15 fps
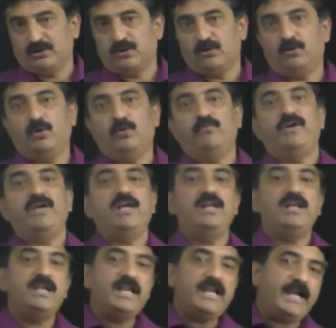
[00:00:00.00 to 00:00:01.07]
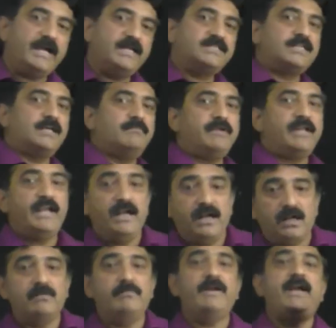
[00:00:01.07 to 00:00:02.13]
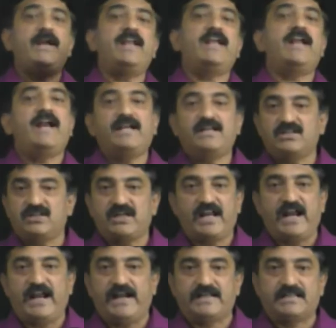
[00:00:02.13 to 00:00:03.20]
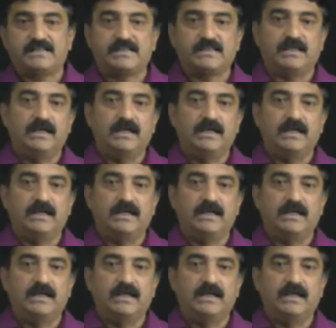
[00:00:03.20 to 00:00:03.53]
So we need some intermediate states.